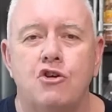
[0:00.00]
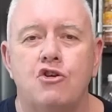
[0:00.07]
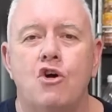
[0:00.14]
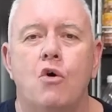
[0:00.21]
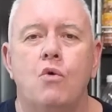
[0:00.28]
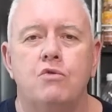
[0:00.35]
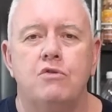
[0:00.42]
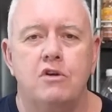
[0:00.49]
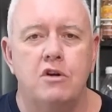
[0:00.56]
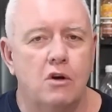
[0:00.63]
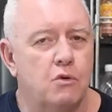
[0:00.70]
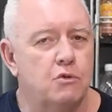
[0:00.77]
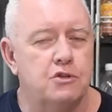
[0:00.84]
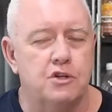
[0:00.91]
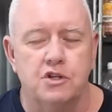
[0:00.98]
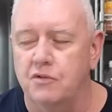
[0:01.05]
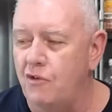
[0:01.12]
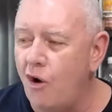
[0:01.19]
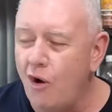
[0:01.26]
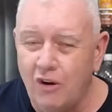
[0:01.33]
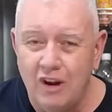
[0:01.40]
no notice of
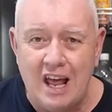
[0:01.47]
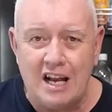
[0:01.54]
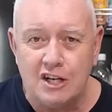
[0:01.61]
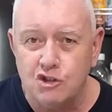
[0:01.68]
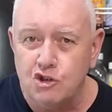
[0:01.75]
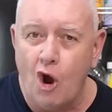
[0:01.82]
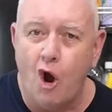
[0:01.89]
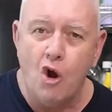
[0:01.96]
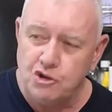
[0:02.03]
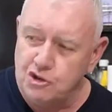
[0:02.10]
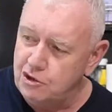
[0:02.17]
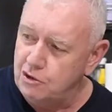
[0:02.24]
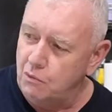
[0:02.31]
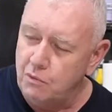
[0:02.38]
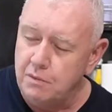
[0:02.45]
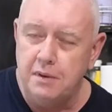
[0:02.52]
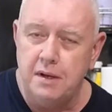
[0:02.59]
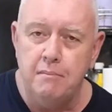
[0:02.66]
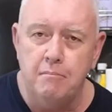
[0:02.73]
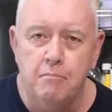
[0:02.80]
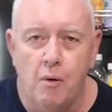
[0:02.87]
all that tosh that we've
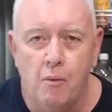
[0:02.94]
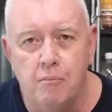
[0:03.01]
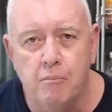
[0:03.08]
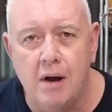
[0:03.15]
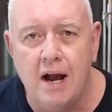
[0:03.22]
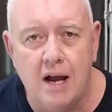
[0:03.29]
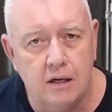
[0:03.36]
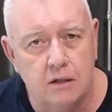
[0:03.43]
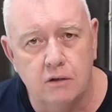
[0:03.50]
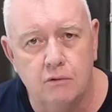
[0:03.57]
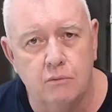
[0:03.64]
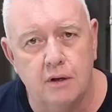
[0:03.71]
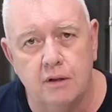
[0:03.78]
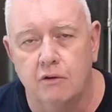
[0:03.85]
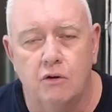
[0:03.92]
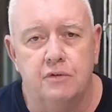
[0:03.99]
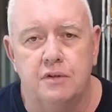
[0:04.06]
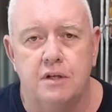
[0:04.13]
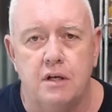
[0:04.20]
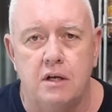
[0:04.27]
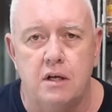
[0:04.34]
been bombarded with over
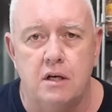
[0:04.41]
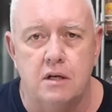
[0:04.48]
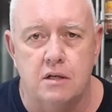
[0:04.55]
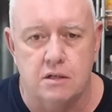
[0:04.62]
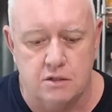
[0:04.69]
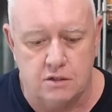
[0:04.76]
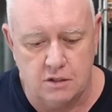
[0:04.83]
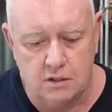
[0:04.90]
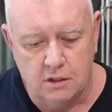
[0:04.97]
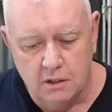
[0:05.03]
the years.